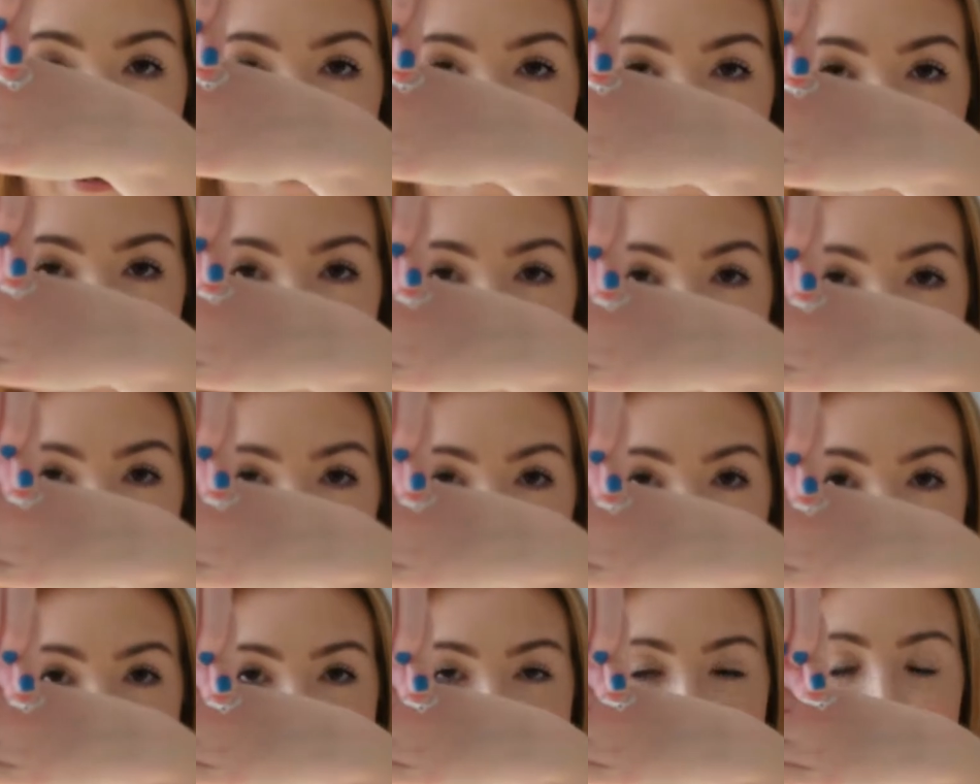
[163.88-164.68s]
I want to
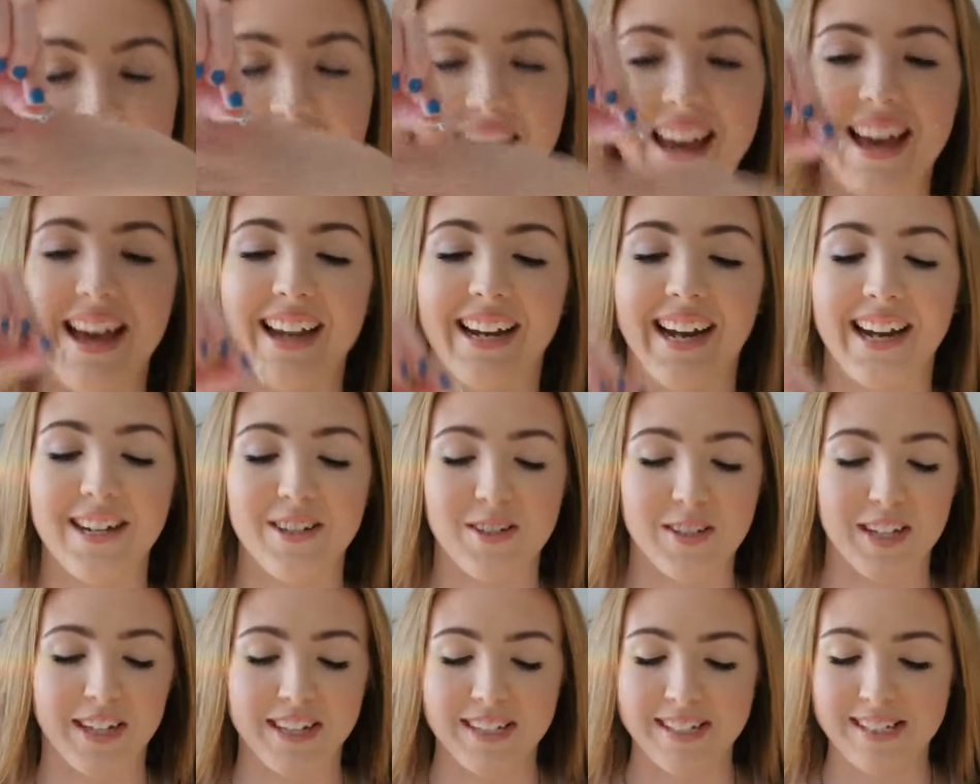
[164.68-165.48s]
do this. Okay,
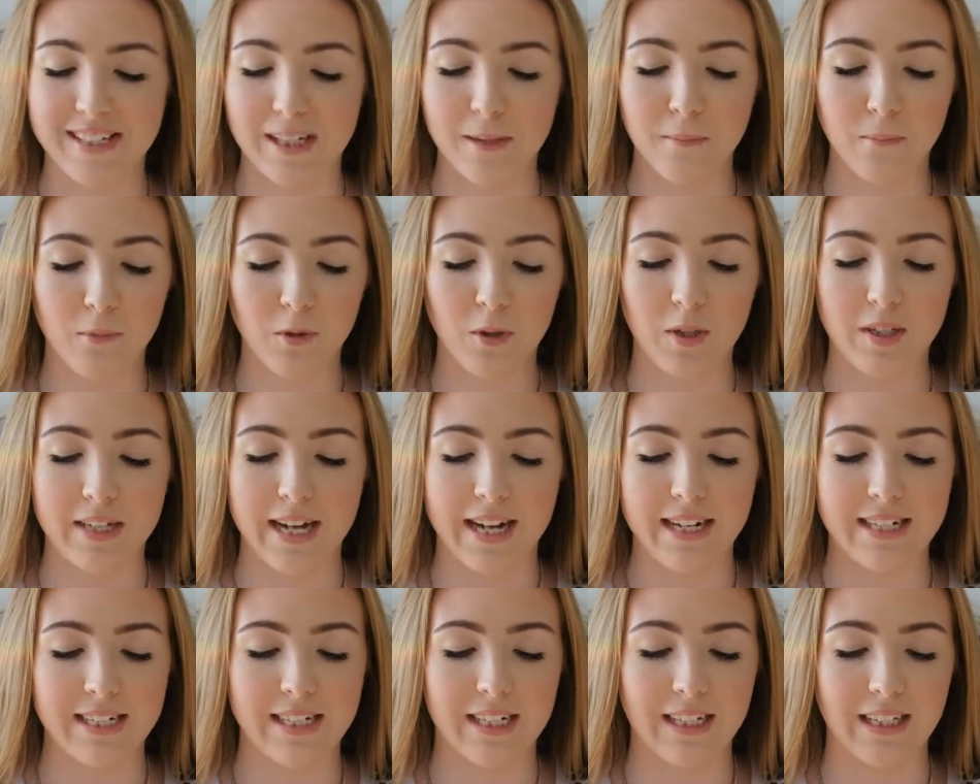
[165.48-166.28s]
just like a simple
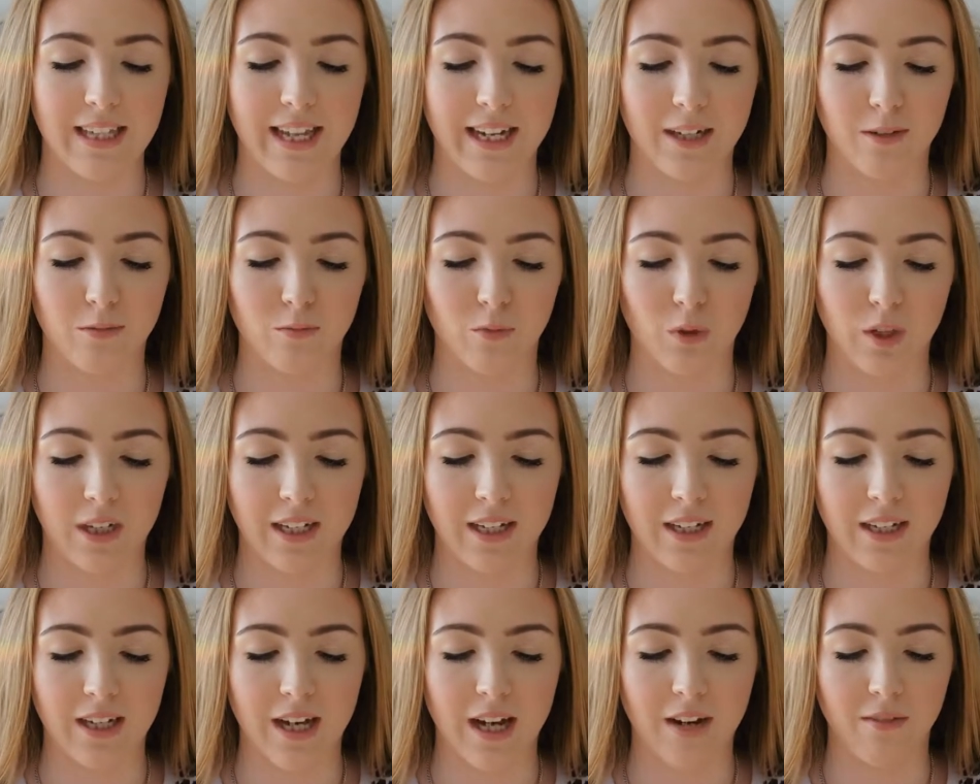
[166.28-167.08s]
dainty, like
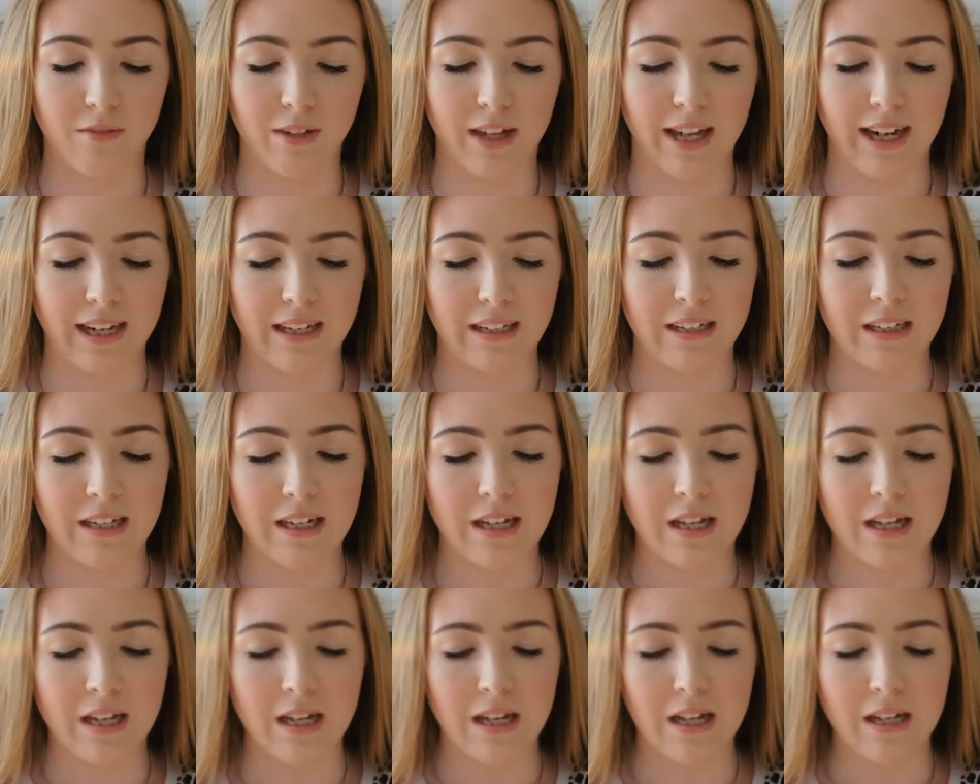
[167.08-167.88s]
ring, kind of like
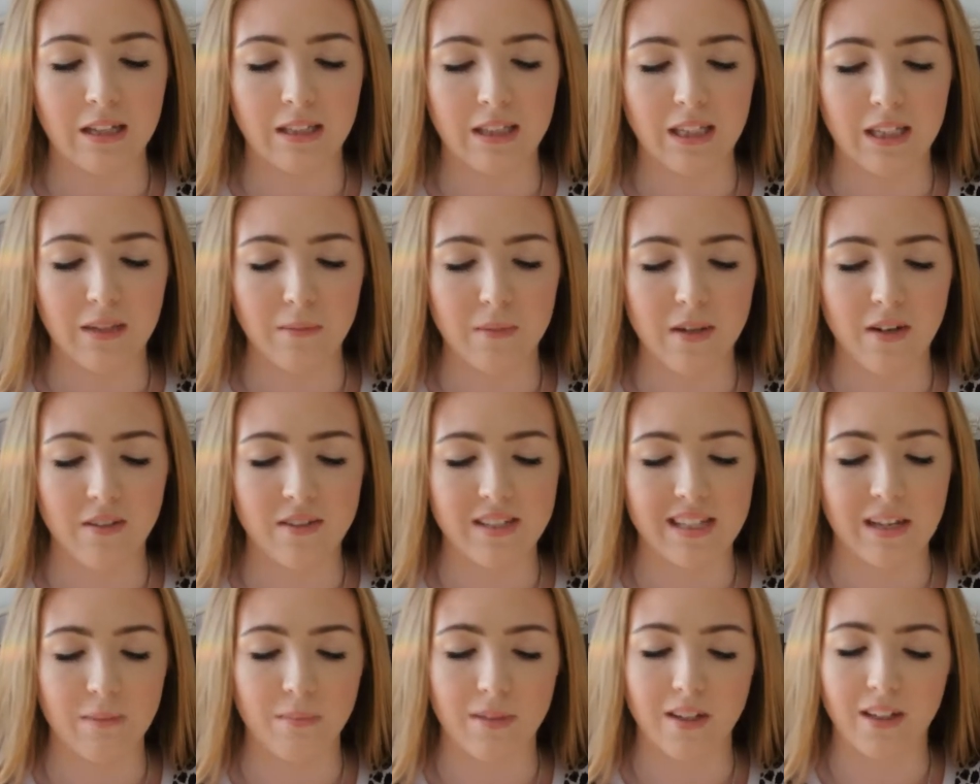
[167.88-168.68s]
a little bit
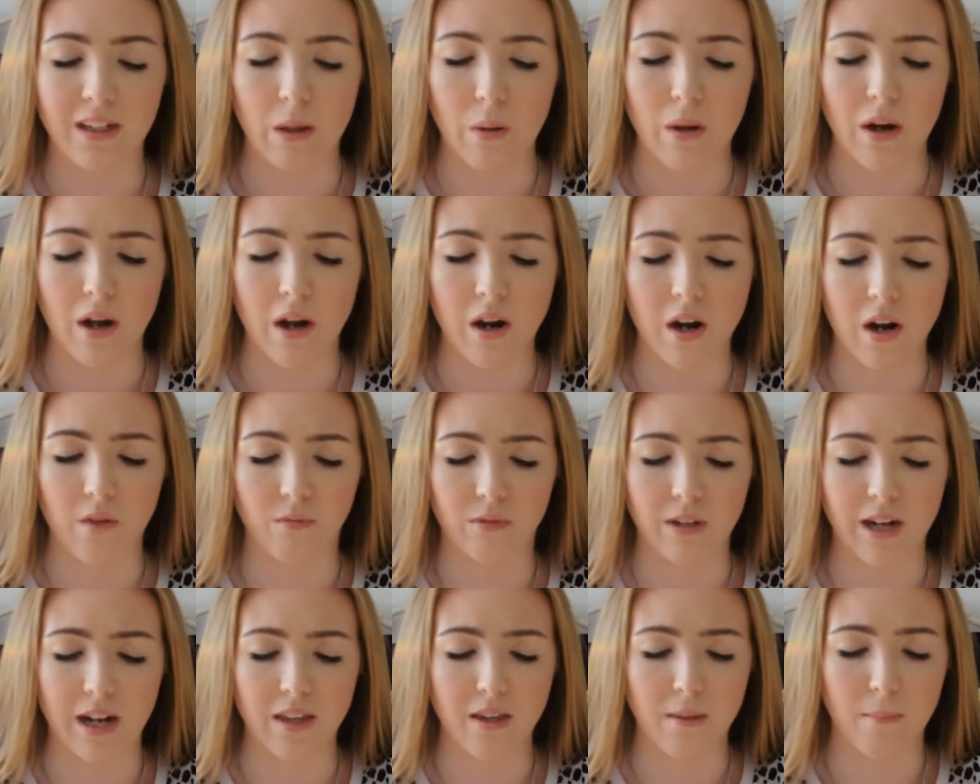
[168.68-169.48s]
of something going on
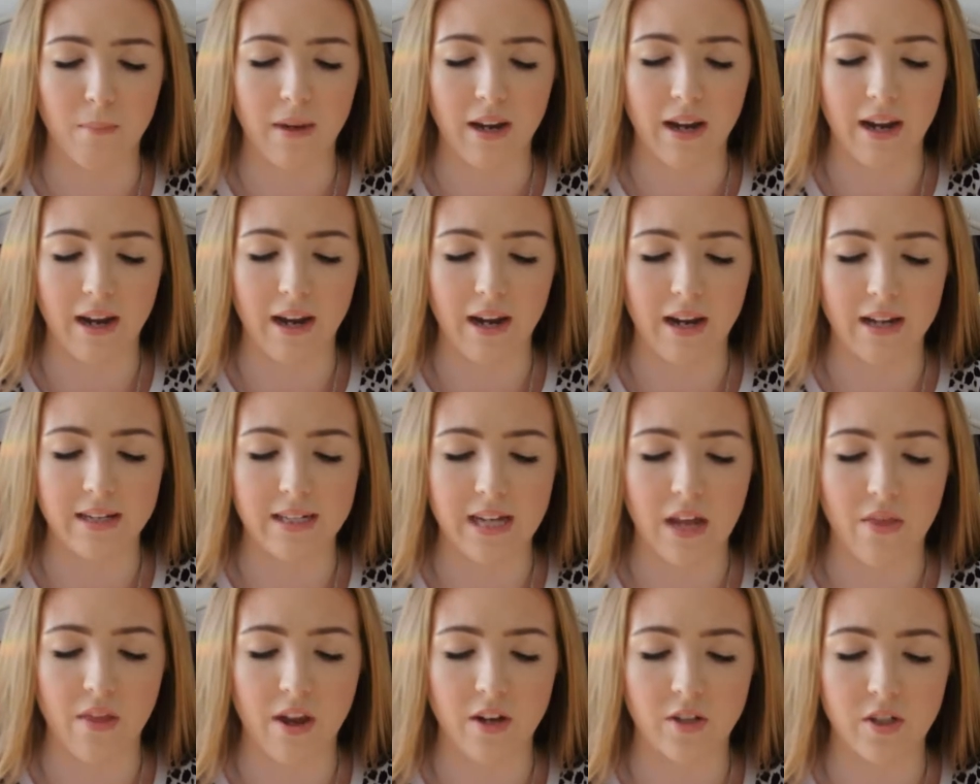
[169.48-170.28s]
around the
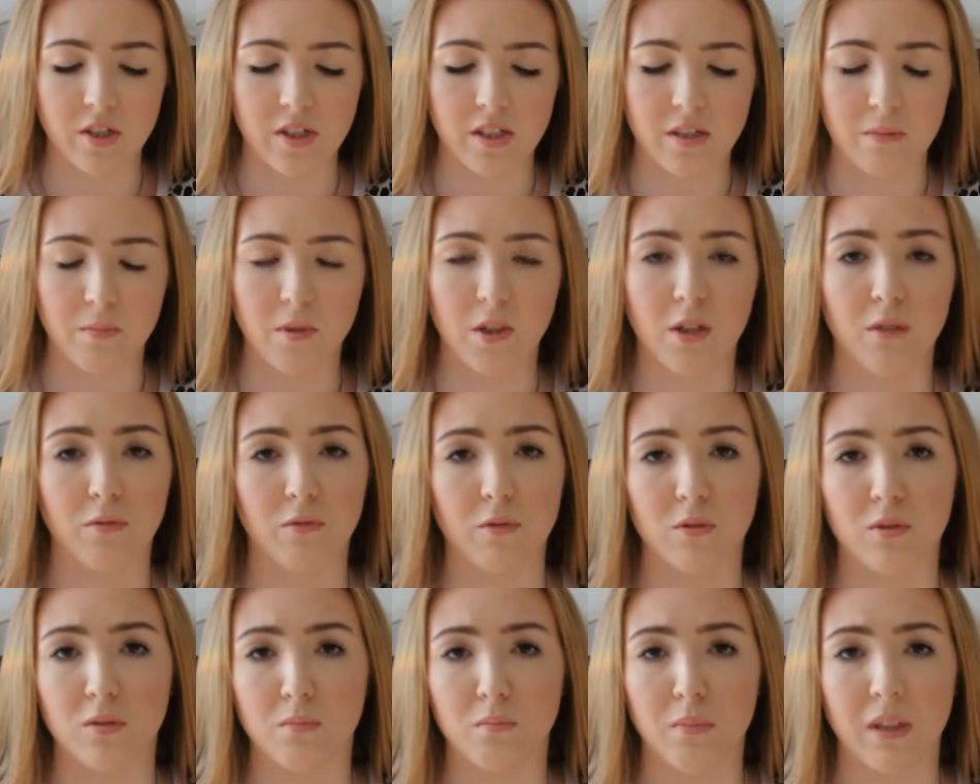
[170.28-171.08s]
bed, and then just
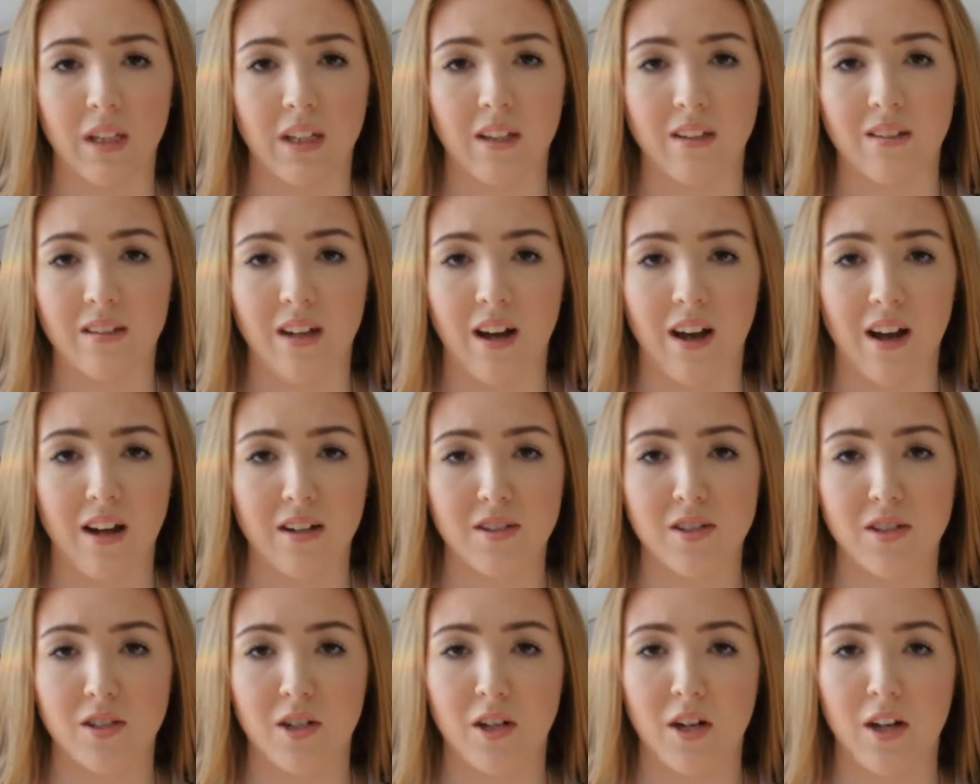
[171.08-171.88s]
beautiful pink
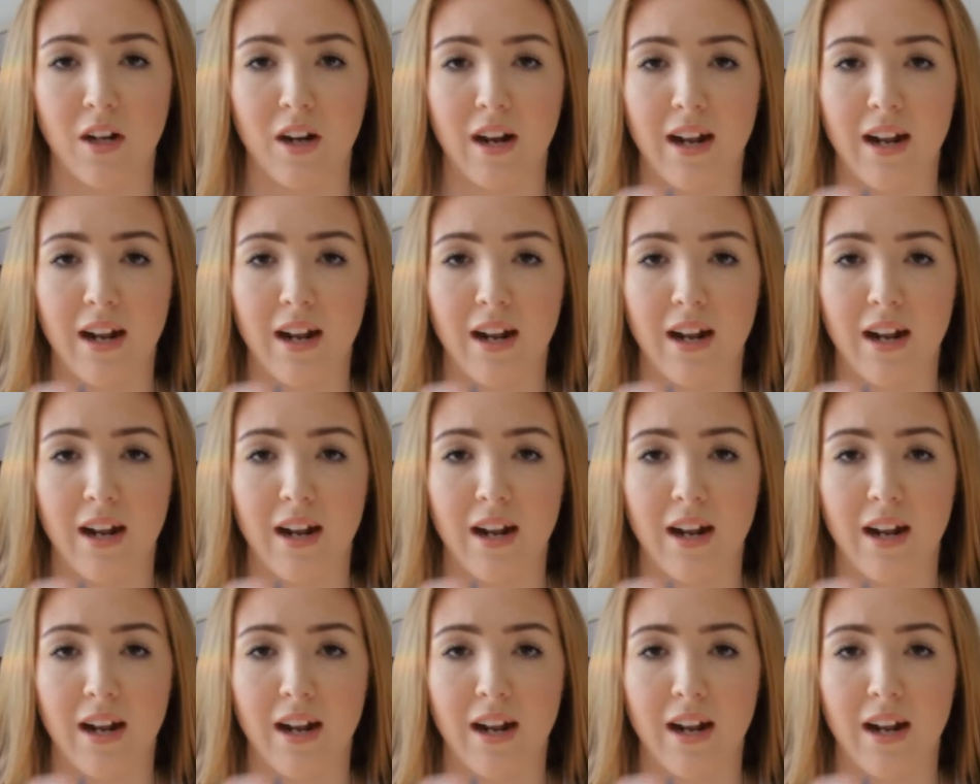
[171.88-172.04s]
heartstone.